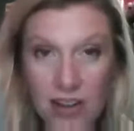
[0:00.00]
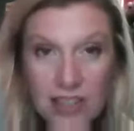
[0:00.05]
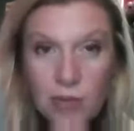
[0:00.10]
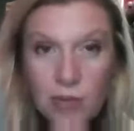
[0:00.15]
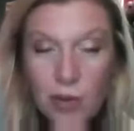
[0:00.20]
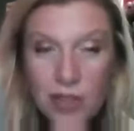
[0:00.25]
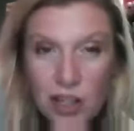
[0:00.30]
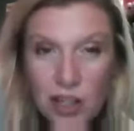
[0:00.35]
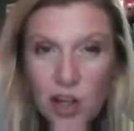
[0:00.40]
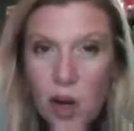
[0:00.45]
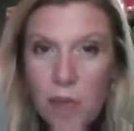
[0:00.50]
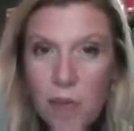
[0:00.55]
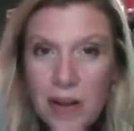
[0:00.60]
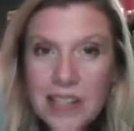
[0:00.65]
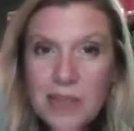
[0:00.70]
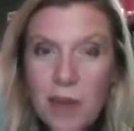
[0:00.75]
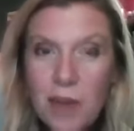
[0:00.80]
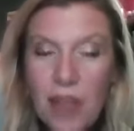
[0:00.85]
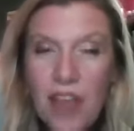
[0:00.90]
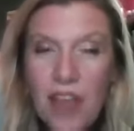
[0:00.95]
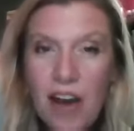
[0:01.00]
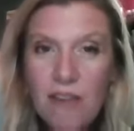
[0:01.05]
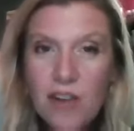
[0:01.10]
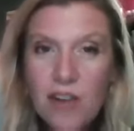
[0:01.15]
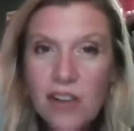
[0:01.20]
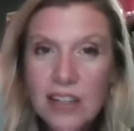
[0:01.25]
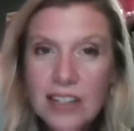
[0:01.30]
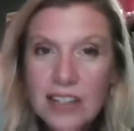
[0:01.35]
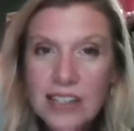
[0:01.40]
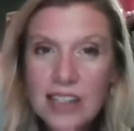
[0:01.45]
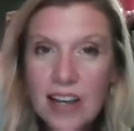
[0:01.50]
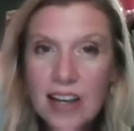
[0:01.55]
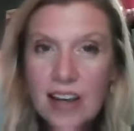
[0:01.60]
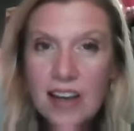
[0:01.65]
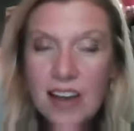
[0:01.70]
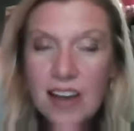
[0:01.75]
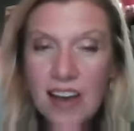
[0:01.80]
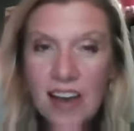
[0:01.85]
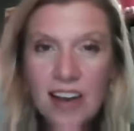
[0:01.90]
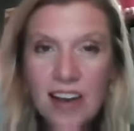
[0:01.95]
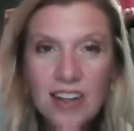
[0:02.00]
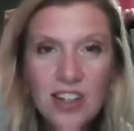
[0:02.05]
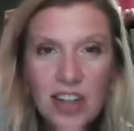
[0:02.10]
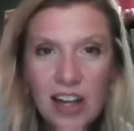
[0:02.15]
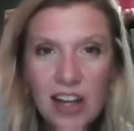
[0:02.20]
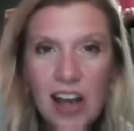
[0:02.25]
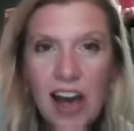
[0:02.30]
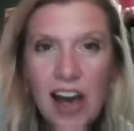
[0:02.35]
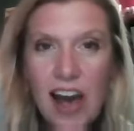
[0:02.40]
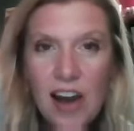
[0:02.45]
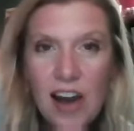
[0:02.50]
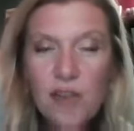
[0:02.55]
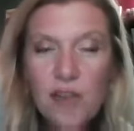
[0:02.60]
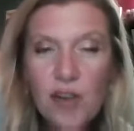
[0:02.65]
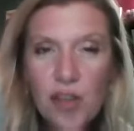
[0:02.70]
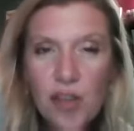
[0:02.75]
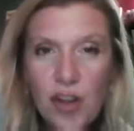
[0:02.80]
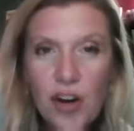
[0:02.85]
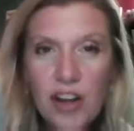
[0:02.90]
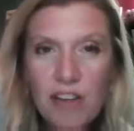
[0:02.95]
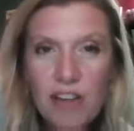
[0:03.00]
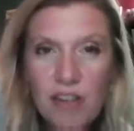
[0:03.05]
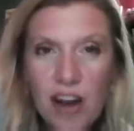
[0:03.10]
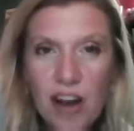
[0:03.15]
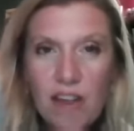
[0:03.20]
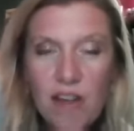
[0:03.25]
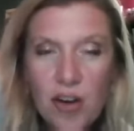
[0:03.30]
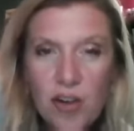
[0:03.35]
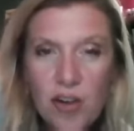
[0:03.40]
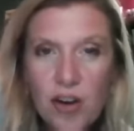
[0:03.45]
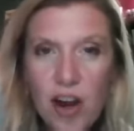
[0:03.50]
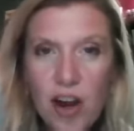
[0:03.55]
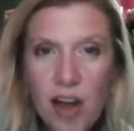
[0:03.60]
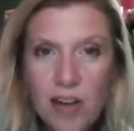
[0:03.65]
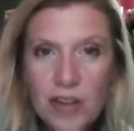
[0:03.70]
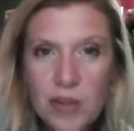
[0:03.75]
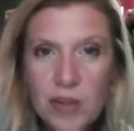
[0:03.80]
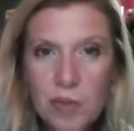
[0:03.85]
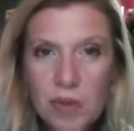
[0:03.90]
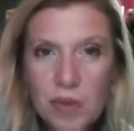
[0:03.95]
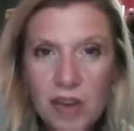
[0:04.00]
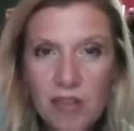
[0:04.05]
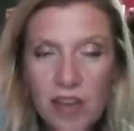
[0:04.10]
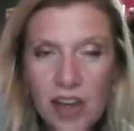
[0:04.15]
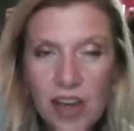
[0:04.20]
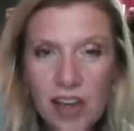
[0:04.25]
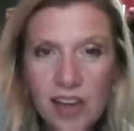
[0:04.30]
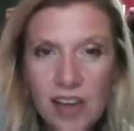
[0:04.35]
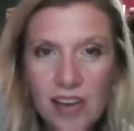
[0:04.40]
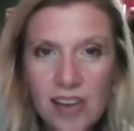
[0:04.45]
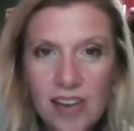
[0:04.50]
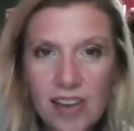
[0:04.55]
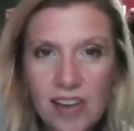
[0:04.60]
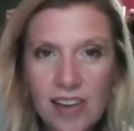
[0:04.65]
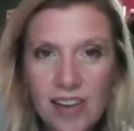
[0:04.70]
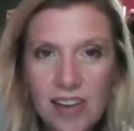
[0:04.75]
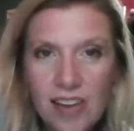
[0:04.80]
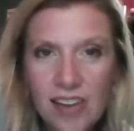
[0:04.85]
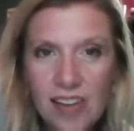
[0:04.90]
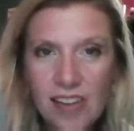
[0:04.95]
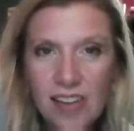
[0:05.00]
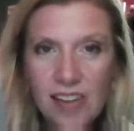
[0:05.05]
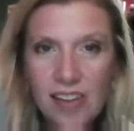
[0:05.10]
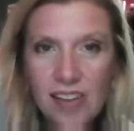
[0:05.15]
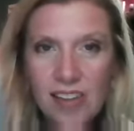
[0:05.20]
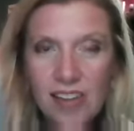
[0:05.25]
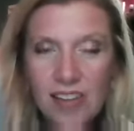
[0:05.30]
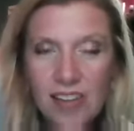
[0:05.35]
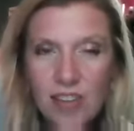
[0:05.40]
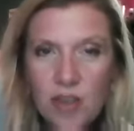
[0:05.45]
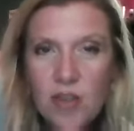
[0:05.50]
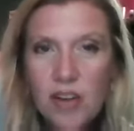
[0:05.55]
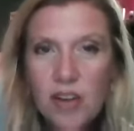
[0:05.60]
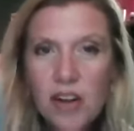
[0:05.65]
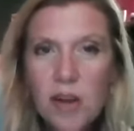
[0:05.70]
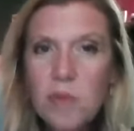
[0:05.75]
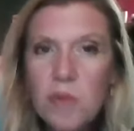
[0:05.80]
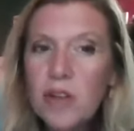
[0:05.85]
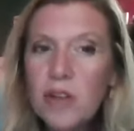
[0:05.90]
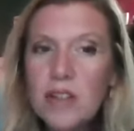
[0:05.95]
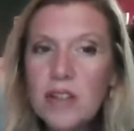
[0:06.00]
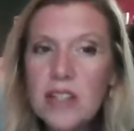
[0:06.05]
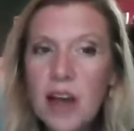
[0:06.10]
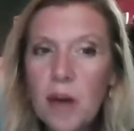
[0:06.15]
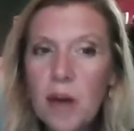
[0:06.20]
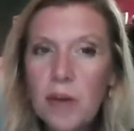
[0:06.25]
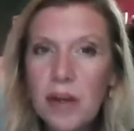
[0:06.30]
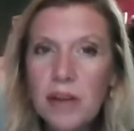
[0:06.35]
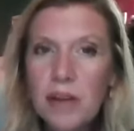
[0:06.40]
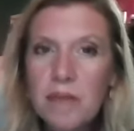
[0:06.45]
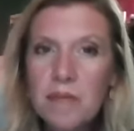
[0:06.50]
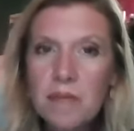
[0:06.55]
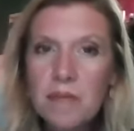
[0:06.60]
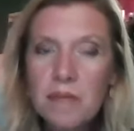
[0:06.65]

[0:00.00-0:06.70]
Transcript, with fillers: Is was it your best month ever, Lisa? She had, had over $3,500 in PV. You can unmute and tell me.